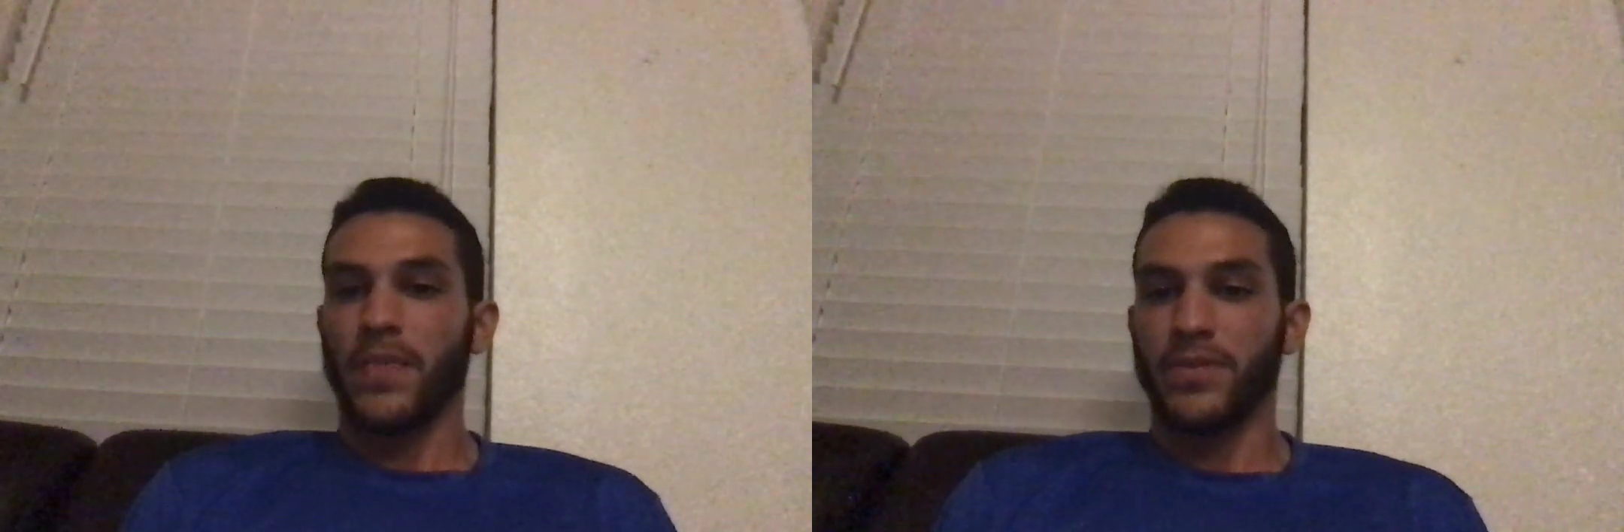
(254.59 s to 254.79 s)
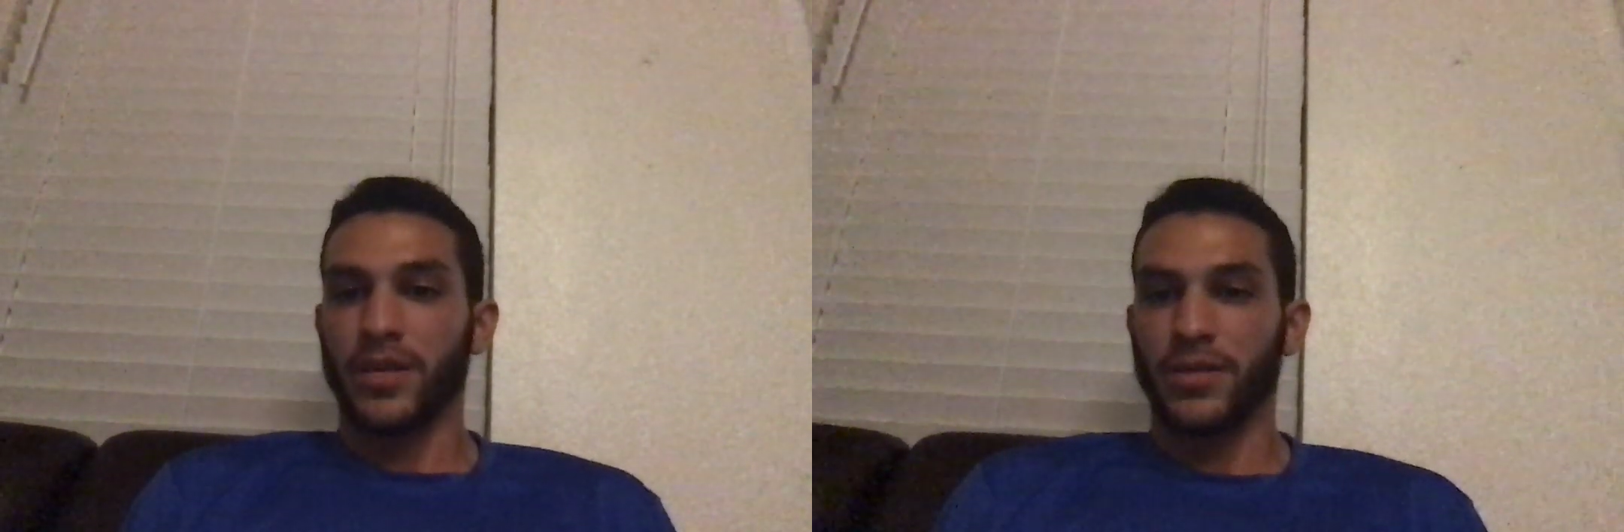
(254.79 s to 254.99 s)

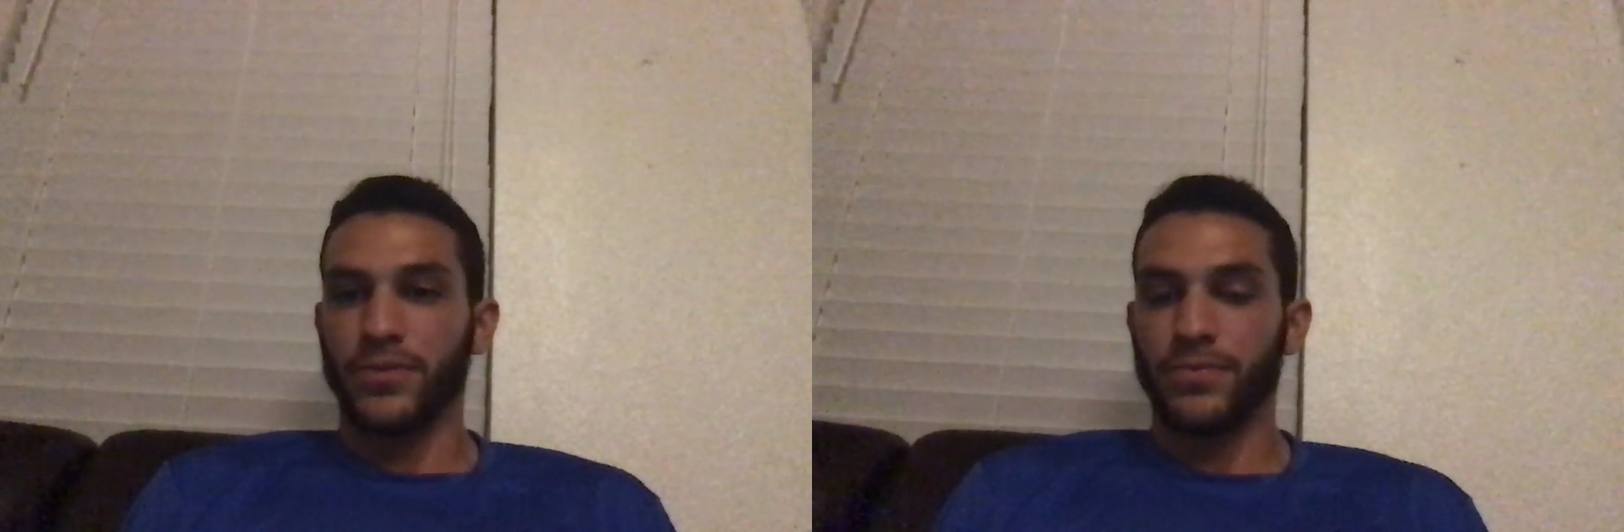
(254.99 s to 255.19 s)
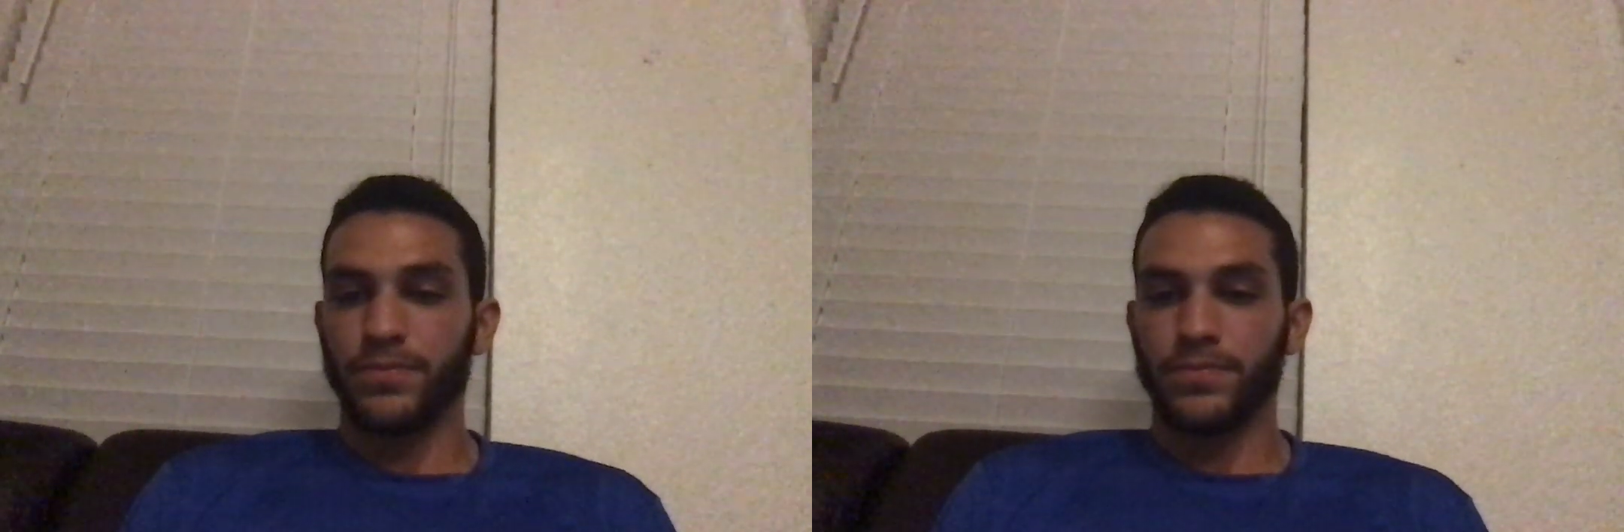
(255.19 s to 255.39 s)
Thank you.